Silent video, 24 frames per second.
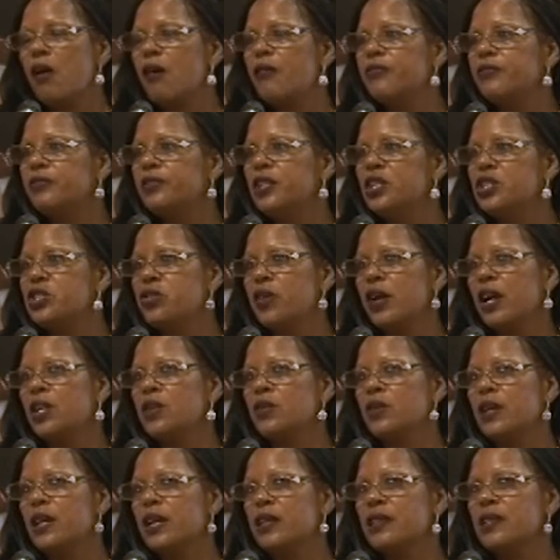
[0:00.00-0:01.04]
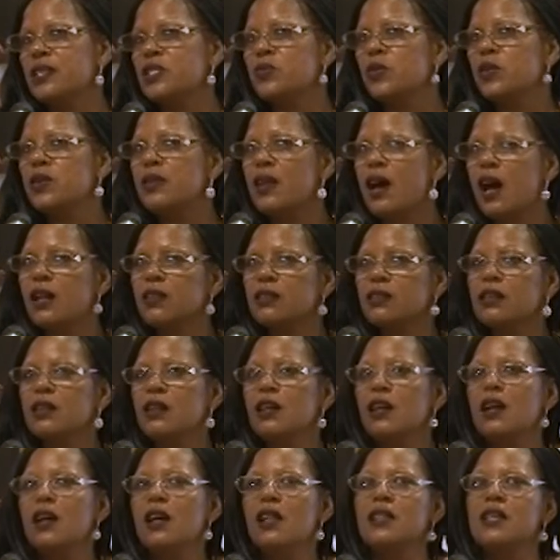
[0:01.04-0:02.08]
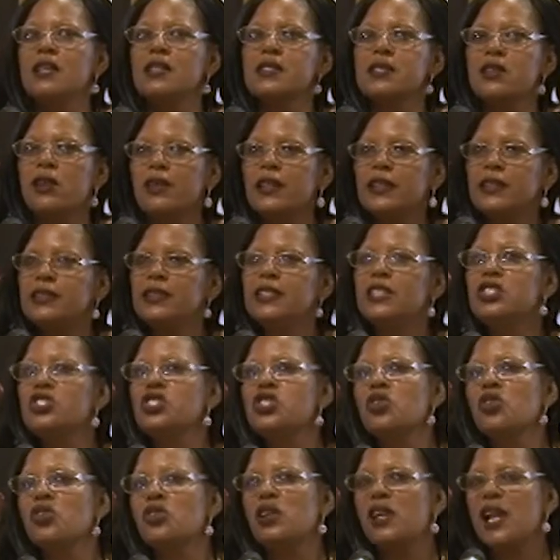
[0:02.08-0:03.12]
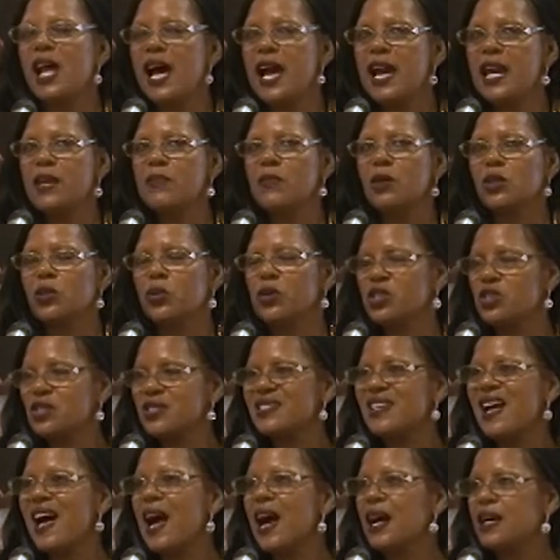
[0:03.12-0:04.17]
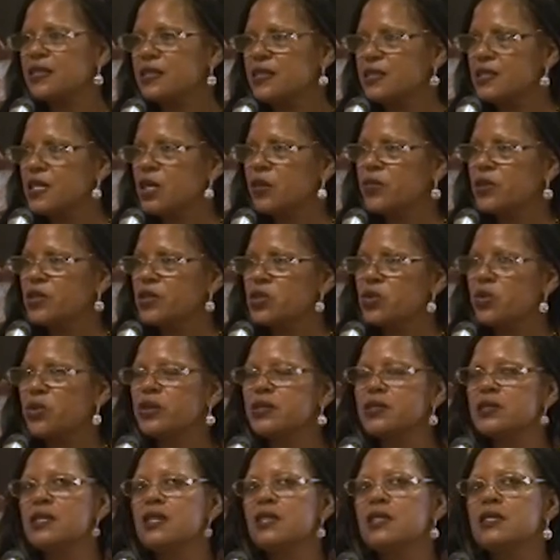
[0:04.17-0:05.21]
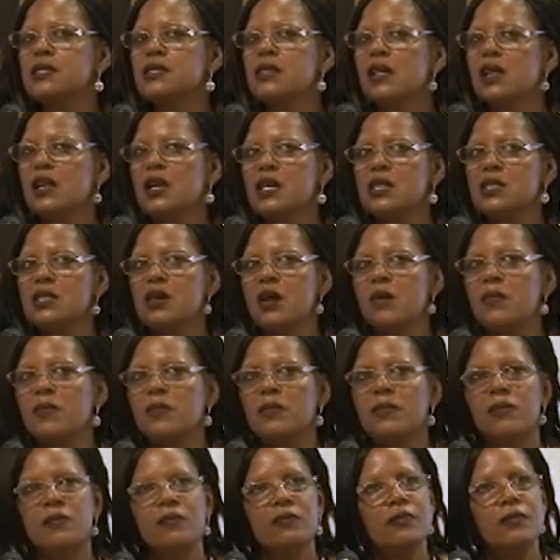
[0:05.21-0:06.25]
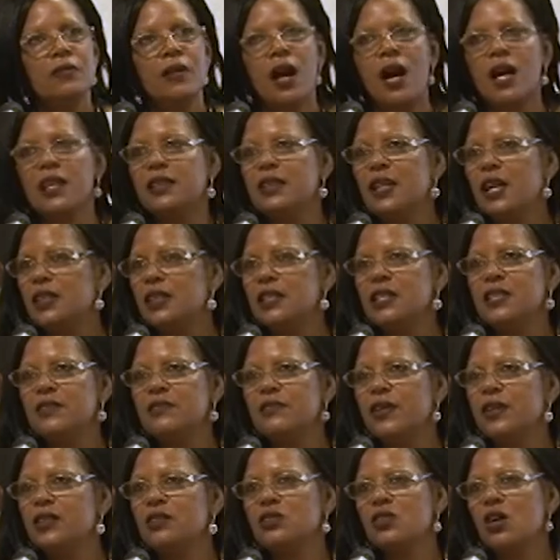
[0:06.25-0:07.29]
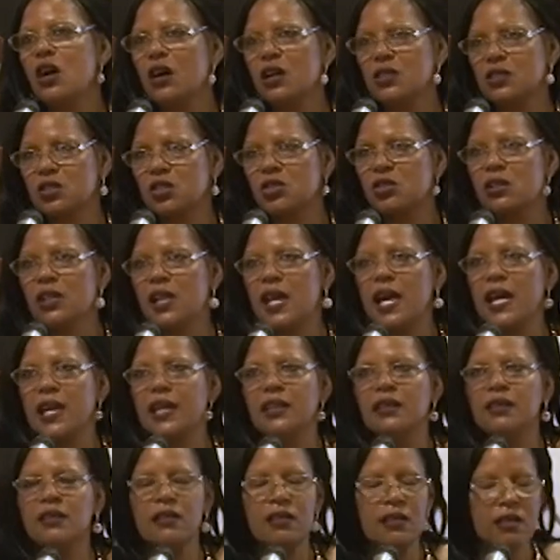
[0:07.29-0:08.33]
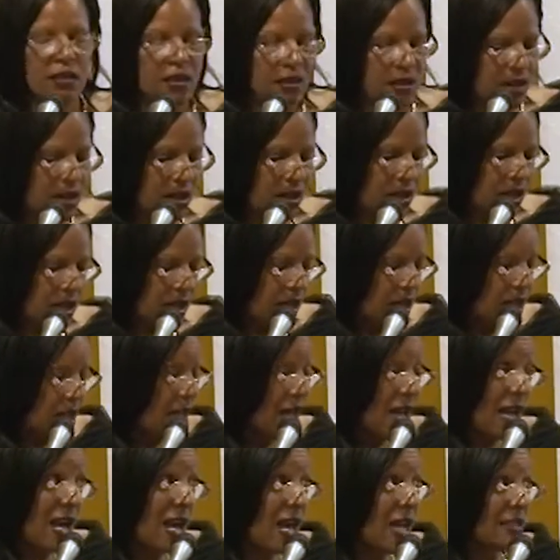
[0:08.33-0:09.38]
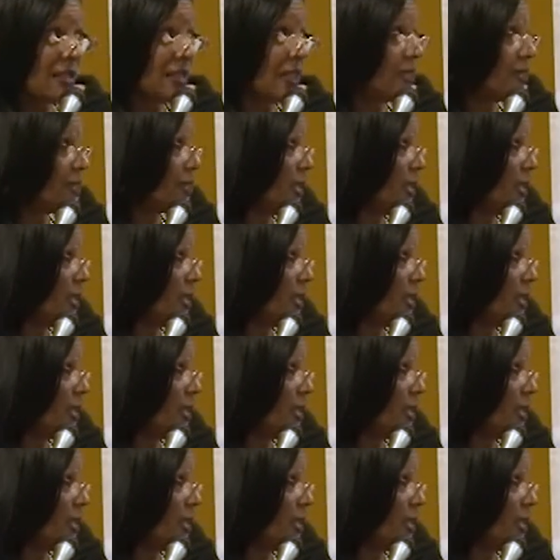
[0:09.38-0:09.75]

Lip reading: of teacher educators were not necessarily teaching online, but were just accessing resources. Some had not even taught online at that